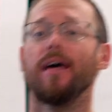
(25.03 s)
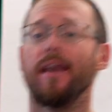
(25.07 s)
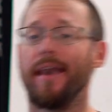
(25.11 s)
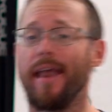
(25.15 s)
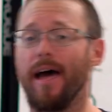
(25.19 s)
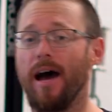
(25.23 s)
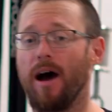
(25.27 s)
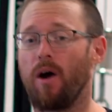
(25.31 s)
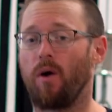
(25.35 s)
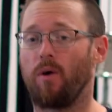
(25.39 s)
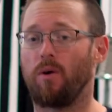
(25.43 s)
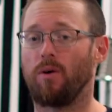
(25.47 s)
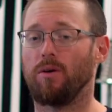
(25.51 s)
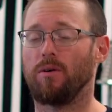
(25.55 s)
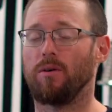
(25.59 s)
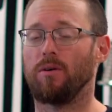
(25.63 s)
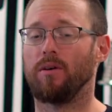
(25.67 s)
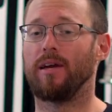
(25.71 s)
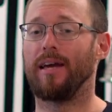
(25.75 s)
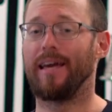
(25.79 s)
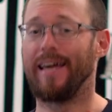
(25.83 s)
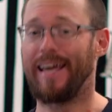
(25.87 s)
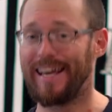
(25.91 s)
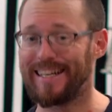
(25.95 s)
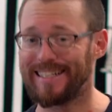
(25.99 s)
Now,
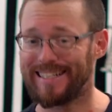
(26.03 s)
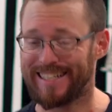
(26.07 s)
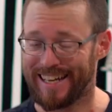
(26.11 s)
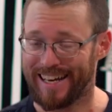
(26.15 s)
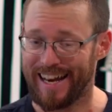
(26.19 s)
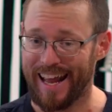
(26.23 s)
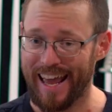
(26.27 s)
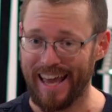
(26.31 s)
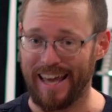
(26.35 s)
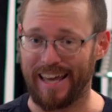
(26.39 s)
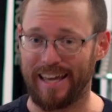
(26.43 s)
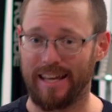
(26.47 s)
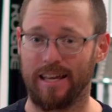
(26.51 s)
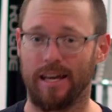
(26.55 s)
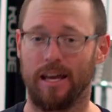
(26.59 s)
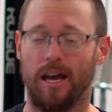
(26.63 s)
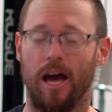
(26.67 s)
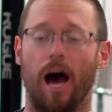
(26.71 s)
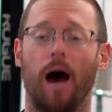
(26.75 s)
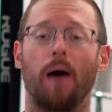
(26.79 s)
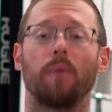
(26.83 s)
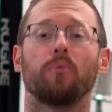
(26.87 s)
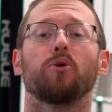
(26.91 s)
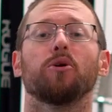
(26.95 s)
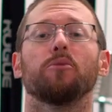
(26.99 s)
in
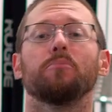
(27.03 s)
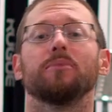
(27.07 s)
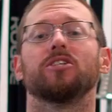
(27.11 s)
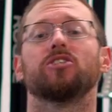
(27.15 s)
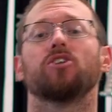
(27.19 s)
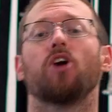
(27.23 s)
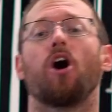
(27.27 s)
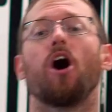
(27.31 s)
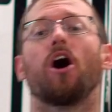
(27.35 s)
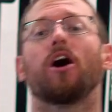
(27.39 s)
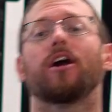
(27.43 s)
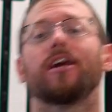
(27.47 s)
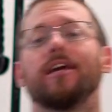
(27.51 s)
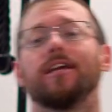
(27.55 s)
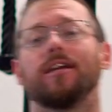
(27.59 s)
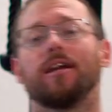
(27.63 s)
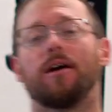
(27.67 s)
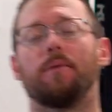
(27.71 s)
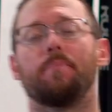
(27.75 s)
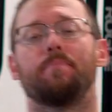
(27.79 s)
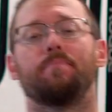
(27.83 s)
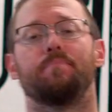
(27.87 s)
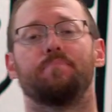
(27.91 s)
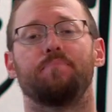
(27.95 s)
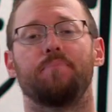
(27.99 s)
today, I'm going to be talking
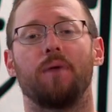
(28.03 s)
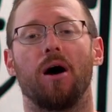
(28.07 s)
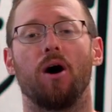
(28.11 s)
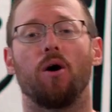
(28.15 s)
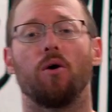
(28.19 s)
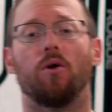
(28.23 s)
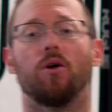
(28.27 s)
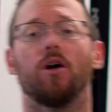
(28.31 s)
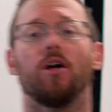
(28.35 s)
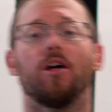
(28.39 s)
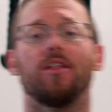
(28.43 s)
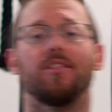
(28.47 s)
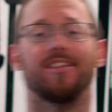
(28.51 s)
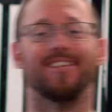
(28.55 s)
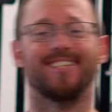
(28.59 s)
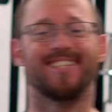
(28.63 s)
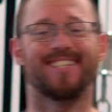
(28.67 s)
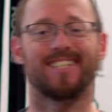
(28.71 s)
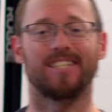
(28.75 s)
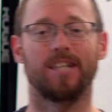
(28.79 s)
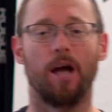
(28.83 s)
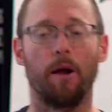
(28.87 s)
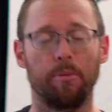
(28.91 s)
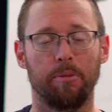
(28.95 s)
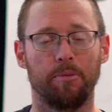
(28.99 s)
about the
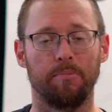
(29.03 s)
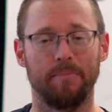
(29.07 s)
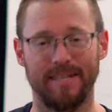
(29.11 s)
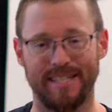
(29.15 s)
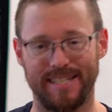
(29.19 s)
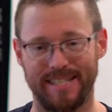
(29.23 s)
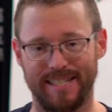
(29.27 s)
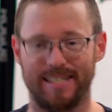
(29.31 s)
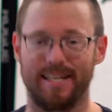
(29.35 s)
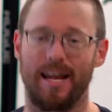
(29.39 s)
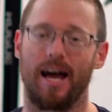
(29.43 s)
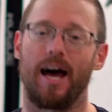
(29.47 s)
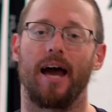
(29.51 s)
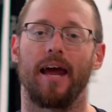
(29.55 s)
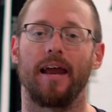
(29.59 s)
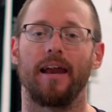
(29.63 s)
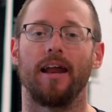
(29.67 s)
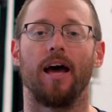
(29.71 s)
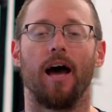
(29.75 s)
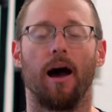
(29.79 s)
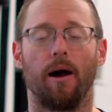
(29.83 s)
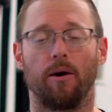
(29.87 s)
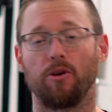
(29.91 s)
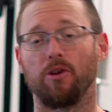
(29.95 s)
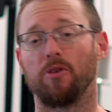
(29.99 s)
supplement side.
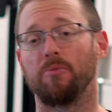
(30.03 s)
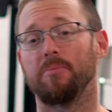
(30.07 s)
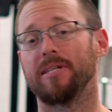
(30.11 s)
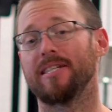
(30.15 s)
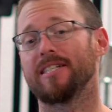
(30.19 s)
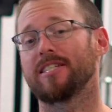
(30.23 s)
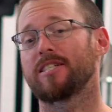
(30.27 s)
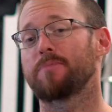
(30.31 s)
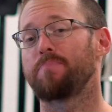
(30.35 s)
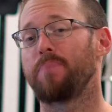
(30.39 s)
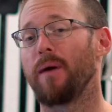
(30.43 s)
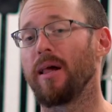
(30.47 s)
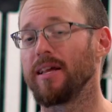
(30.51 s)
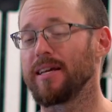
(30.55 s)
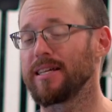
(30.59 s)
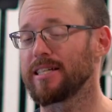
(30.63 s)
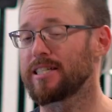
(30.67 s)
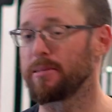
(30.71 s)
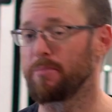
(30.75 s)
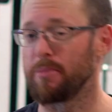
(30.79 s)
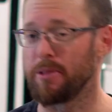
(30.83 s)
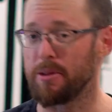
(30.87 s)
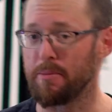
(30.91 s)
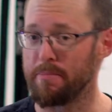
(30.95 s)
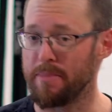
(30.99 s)
I'm going to be dispelling
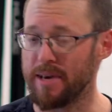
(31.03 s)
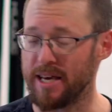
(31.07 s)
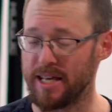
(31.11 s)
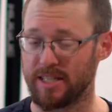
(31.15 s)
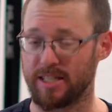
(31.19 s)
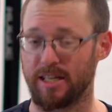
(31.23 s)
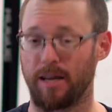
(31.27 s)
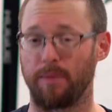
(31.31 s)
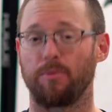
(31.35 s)
some of the myths.